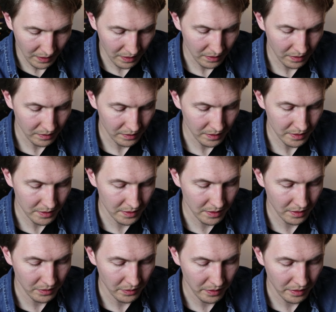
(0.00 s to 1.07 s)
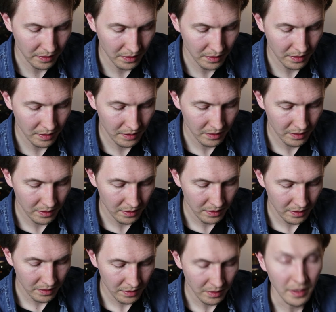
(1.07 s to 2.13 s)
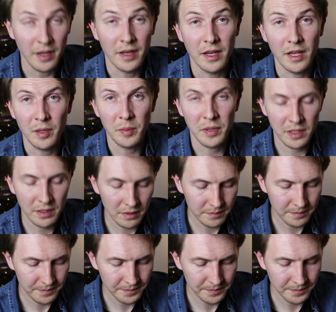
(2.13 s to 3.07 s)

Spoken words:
Alright, let's go with an email.